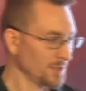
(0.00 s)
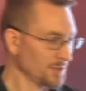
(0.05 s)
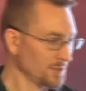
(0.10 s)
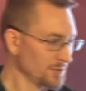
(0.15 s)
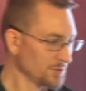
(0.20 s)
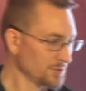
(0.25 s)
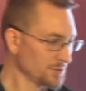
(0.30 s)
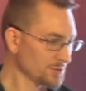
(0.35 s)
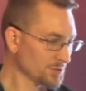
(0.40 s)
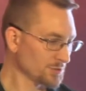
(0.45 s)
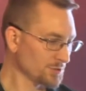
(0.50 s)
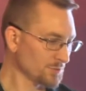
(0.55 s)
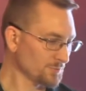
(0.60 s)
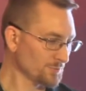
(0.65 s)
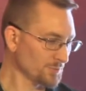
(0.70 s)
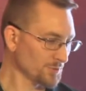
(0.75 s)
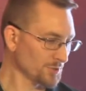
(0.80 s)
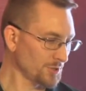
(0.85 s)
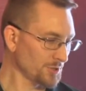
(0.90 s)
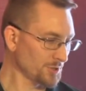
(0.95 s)
This is a
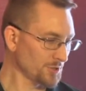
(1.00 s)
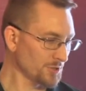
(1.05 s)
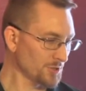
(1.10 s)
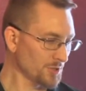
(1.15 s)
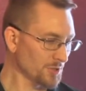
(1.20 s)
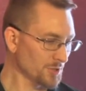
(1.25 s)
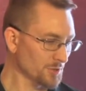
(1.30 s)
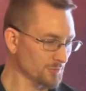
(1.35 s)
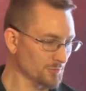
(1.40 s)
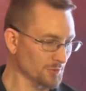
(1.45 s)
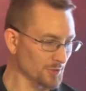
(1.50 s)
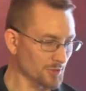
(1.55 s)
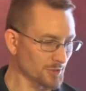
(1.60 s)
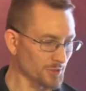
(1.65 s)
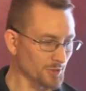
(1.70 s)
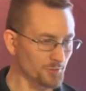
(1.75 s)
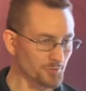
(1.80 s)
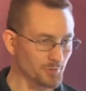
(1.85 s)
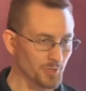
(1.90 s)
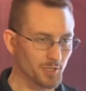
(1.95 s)
simple here doc. We're going
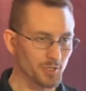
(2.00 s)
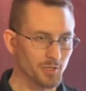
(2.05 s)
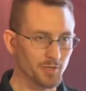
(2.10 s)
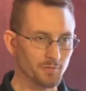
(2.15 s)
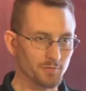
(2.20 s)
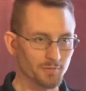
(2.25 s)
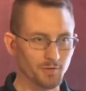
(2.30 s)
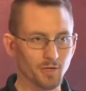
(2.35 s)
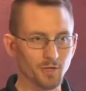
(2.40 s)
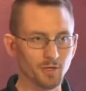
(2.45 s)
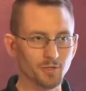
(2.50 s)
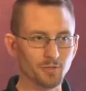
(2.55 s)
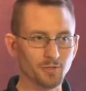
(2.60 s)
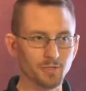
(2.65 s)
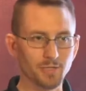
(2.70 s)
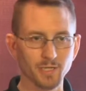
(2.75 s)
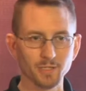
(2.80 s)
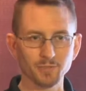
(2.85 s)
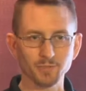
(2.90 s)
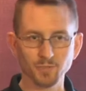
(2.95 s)
to create a file
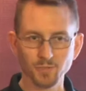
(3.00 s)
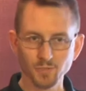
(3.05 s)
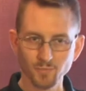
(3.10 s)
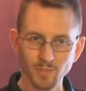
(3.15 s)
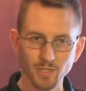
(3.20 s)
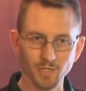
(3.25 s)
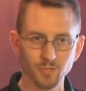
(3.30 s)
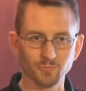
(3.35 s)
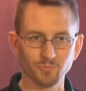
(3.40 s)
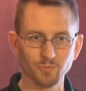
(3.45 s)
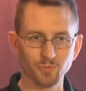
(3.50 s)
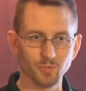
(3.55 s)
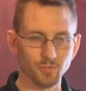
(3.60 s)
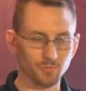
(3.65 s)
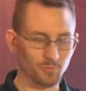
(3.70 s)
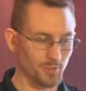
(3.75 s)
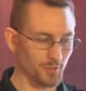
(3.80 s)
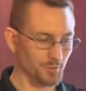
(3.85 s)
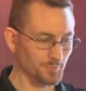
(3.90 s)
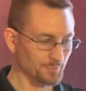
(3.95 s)
that has the commands we're going to
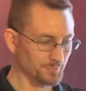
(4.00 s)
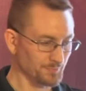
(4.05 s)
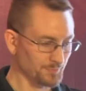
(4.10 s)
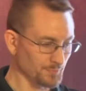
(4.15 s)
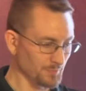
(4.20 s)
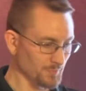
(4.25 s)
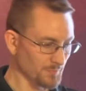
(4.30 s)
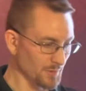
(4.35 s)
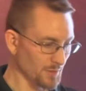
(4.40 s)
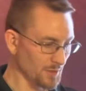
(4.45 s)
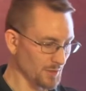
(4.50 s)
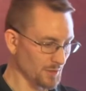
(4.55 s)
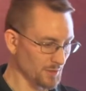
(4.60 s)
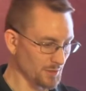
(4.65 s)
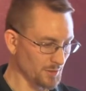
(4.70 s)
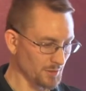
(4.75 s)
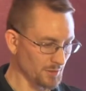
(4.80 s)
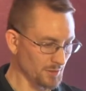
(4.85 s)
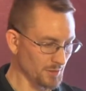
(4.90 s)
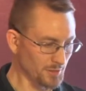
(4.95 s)
run, and
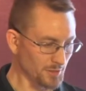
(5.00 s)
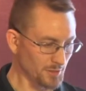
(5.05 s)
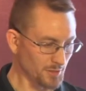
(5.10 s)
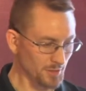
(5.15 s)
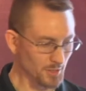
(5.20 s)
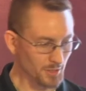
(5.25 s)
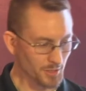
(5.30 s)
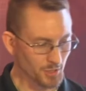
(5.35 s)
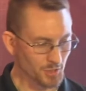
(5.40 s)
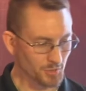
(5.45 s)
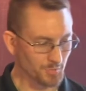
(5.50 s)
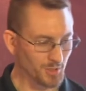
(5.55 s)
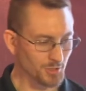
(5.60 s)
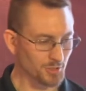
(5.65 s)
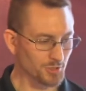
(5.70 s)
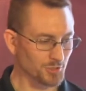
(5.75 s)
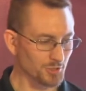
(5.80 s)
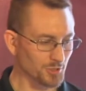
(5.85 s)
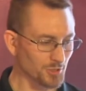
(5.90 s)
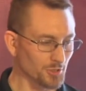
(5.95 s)
then at the end, Hbase
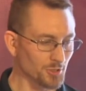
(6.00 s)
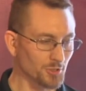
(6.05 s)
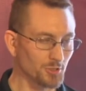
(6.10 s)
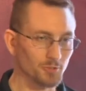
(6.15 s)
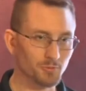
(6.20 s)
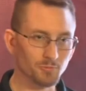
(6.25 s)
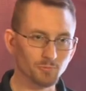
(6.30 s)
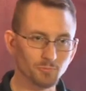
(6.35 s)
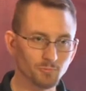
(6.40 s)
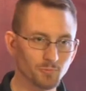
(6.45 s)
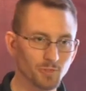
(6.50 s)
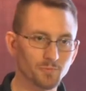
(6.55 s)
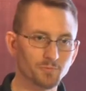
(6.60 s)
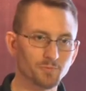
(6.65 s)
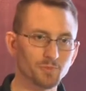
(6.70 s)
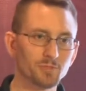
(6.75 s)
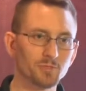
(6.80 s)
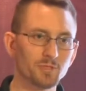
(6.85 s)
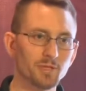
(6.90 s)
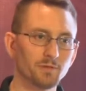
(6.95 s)
shell
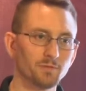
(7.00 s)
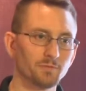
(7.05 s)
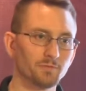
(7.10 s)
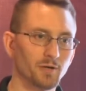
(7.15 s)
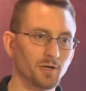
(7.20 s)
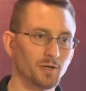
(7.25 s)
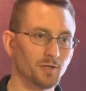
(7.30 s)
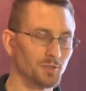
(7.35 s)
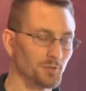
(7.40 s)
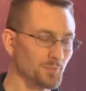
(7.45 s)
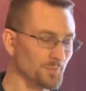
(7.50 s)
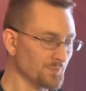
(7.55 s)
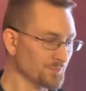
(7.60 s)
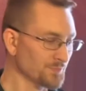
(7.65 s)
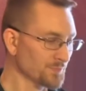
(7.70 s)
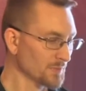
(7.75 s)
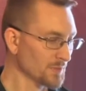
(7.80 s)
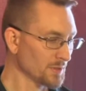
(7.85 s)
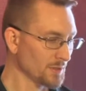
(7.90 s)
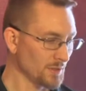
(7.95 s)
reference that file,
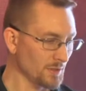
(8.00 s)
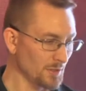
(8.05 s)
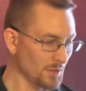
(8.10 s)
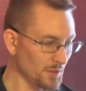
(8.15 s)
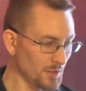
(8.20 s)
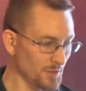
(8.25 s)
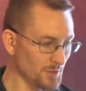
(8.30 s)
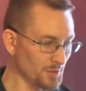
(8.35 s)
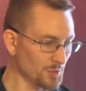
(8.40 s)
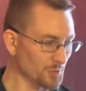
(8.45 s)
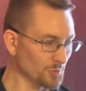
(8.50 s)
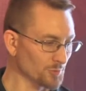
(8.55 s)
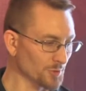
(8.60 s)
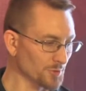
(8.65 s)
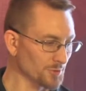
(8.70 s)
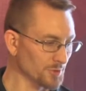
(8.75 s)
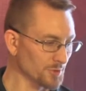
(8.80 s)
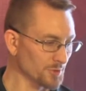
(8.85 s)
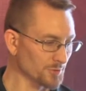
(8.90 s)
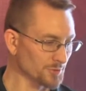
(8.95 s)
and it'll
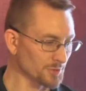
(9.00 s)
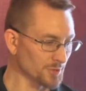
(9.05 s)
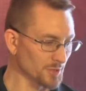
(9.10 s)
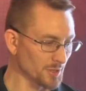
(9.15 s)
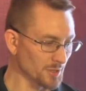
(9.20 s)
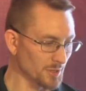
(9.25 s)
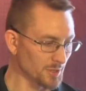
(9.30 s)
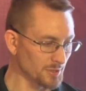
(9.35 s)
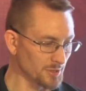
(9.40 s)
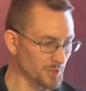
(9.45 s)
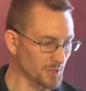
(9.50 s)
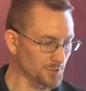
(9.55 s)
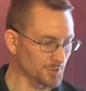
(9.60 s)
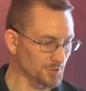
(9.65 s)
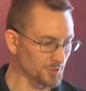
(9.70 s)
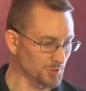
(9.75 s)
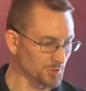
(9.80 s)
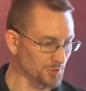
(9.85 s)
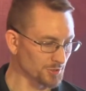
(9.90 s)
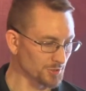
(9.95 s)
run those the
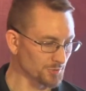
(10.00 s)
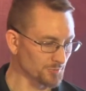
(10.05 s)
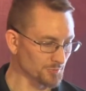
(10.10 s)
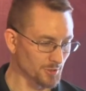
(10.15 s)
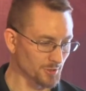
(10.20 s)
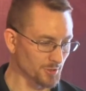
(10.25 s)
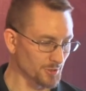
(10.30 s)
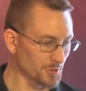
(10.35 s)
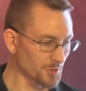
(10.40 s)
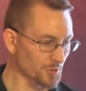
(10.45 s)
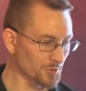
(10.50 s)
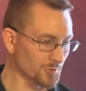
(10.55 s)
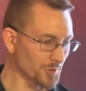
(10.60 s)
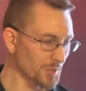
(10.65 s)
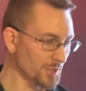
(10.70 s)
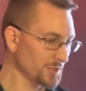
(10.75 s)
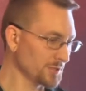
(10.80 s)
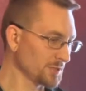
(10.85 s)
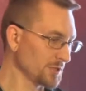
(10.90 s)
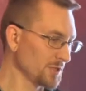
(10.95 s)
execution. We're going to
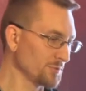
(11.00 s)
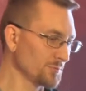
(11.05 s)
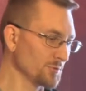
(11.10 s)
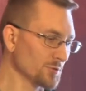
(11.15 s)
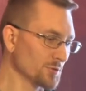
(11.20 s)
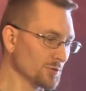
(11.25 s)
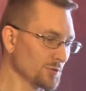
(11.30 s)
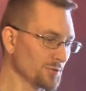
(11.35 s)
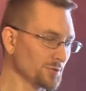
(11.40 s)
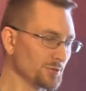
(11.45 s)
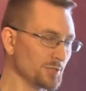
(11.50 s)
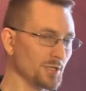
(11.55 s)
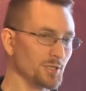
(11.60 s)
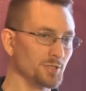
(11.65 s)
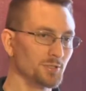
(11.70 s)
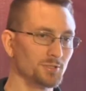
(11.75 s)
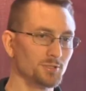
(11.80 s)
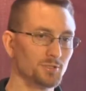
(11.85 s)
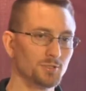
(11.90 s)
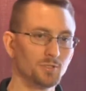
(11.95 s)
create a table called
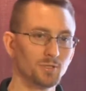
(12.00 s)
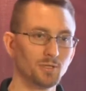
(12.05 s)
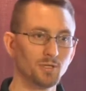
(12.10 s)
test